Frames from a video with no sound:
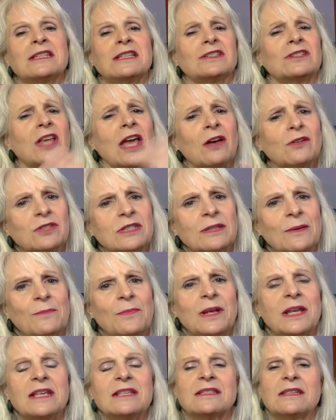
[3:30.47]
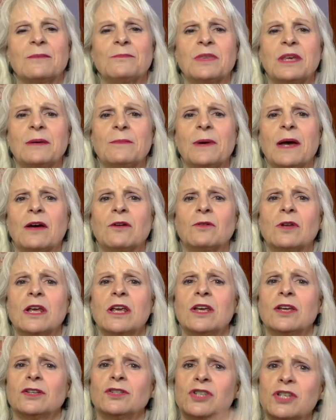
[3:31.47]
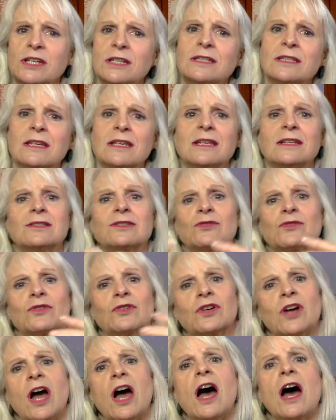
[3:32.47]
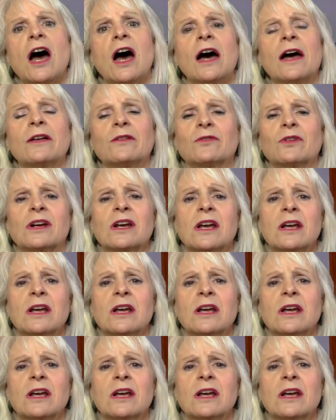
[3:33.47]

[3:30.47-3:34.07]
tell somebody something about Jesus or God or